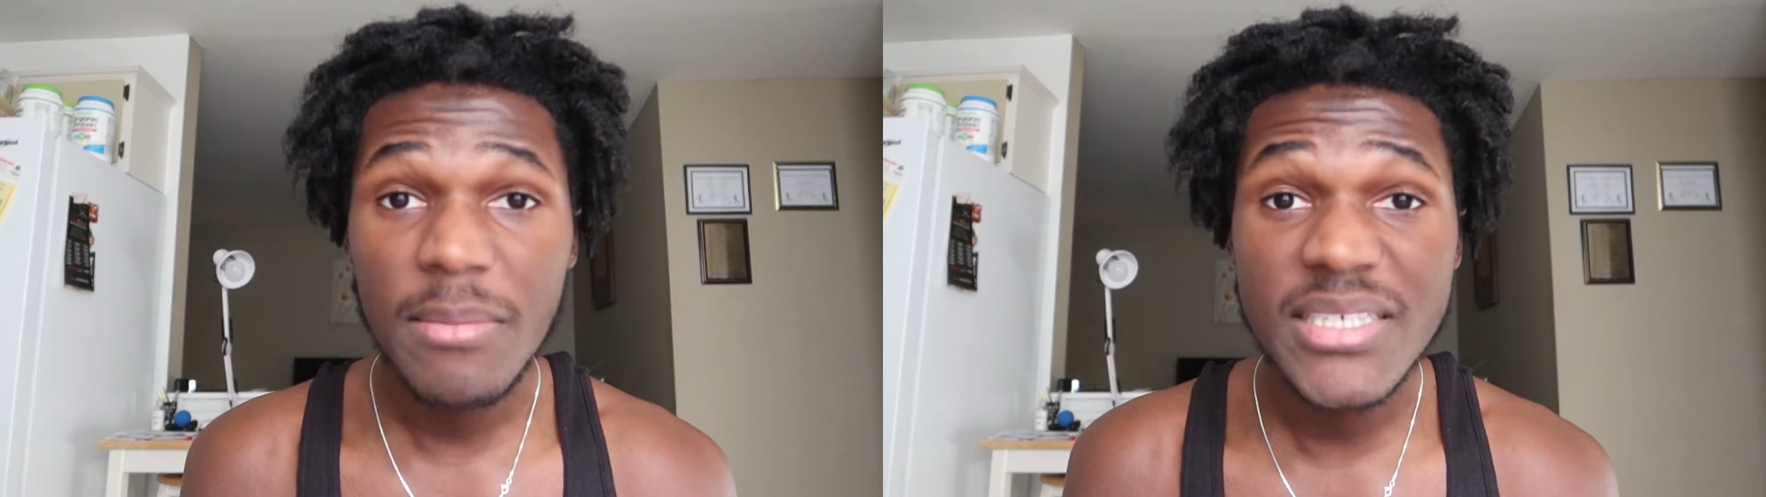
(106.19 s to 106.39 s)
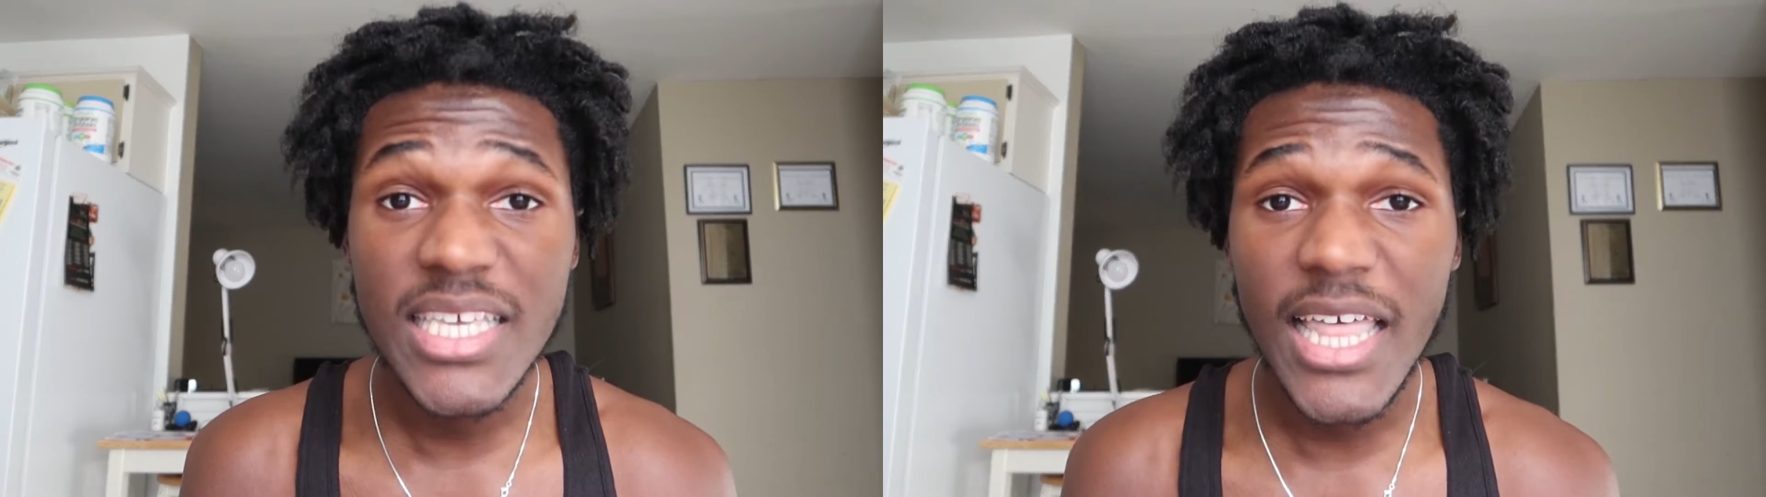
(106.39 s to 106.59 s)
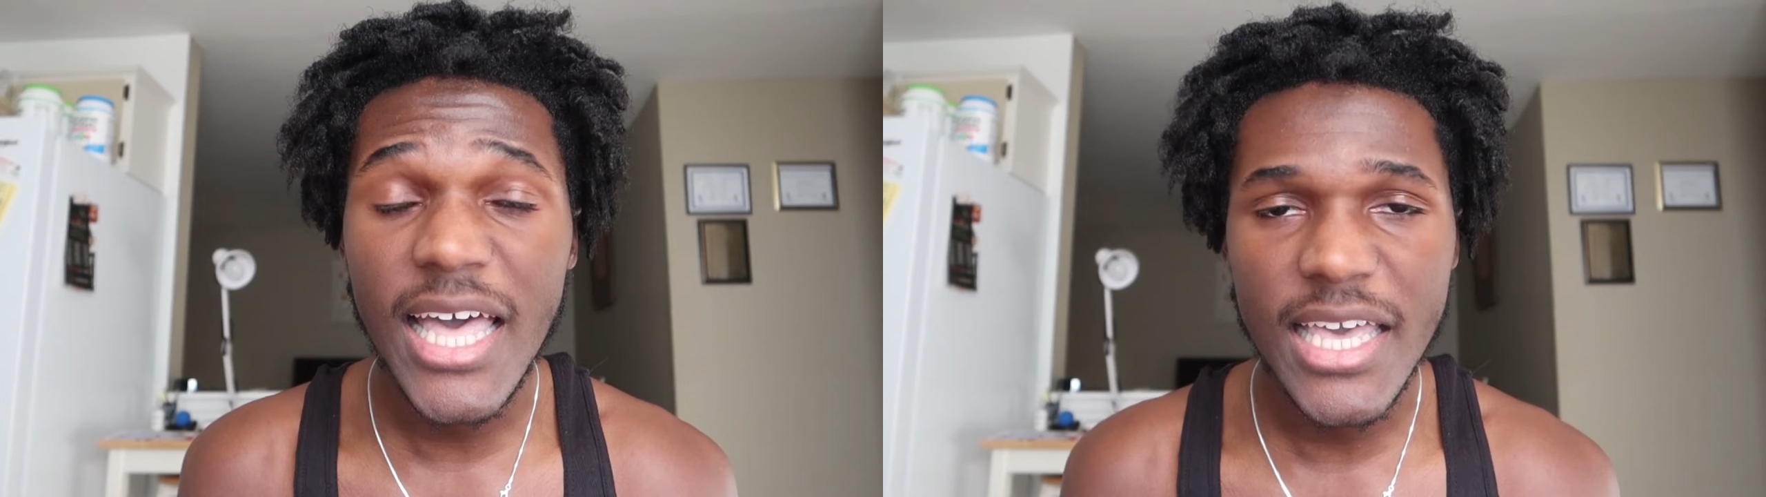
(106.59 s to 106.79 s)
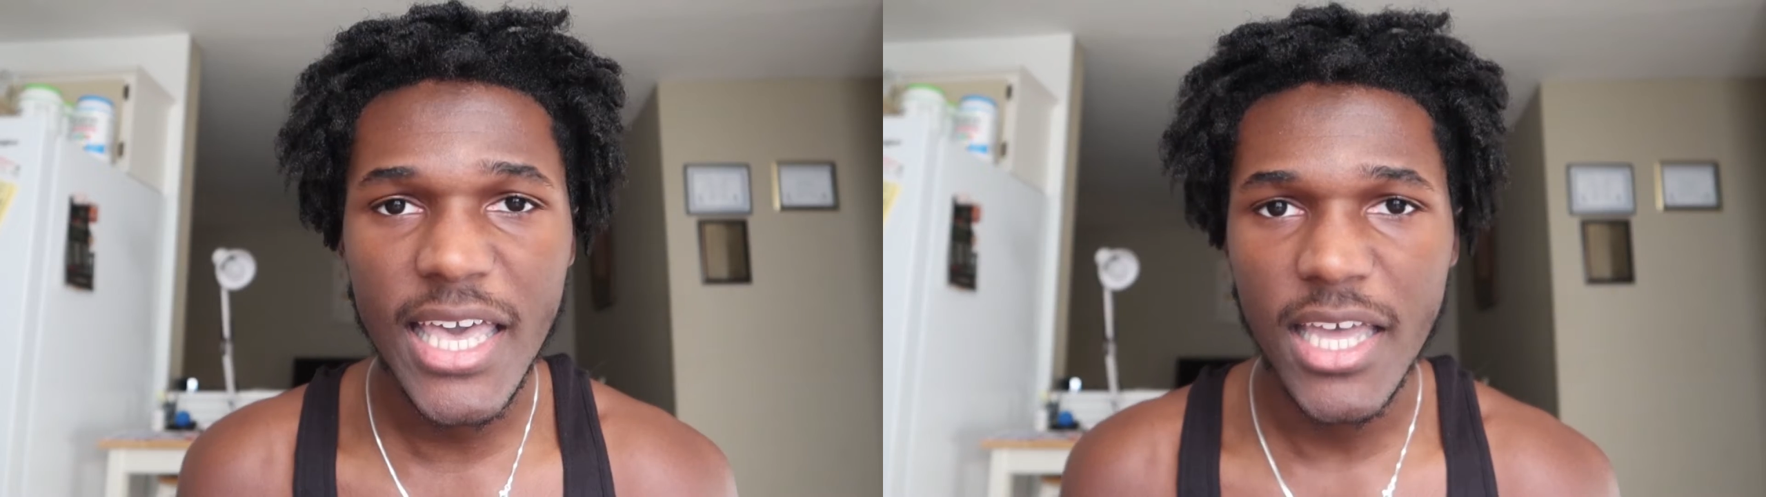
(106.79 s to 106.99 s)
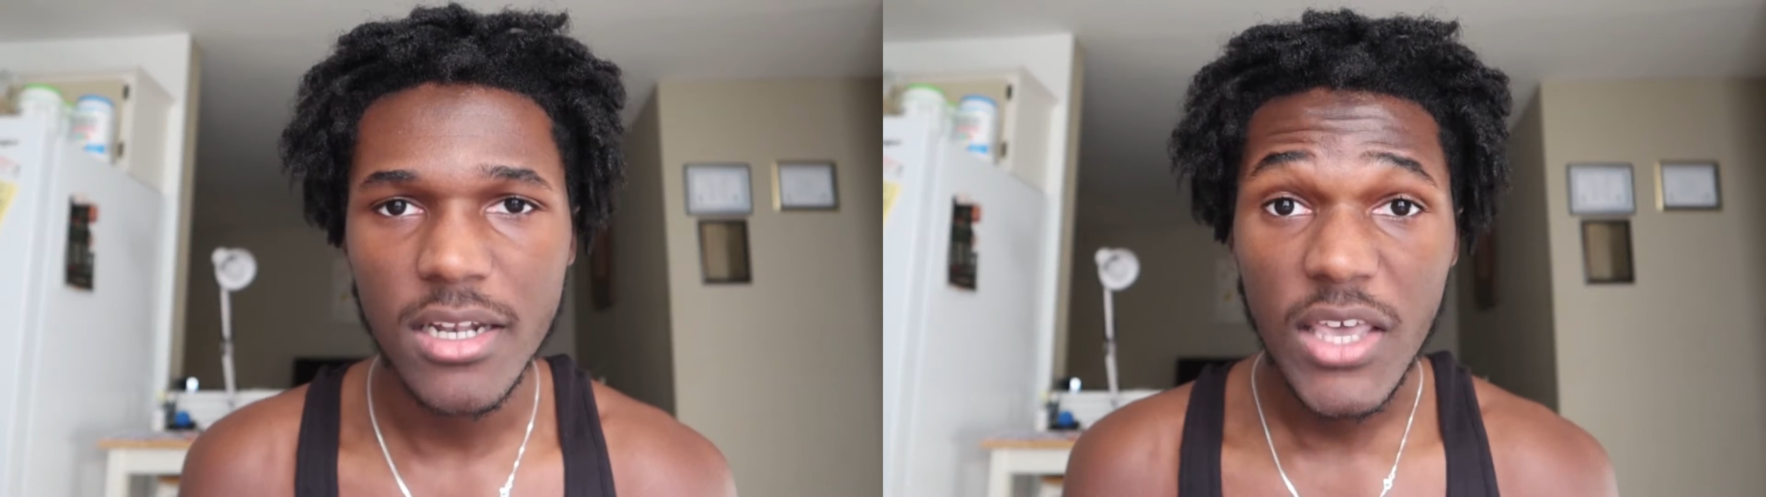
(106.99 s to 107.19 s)
Let me say that
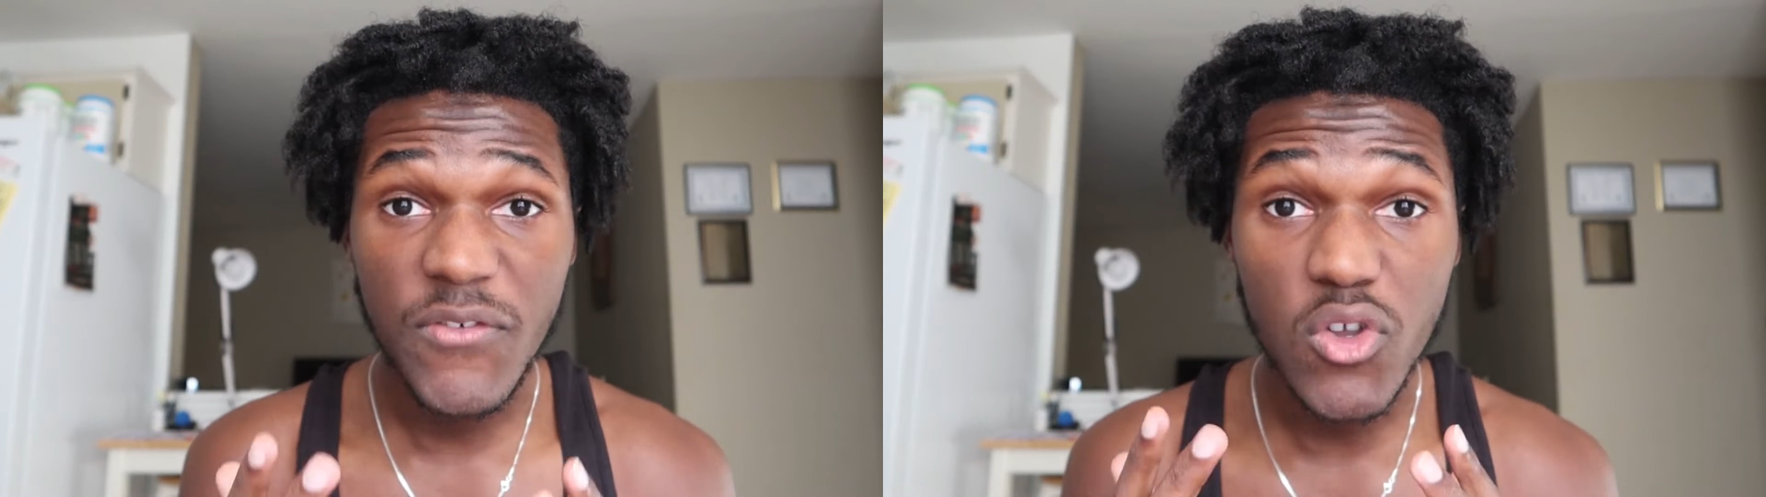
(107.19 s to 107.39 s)
again. If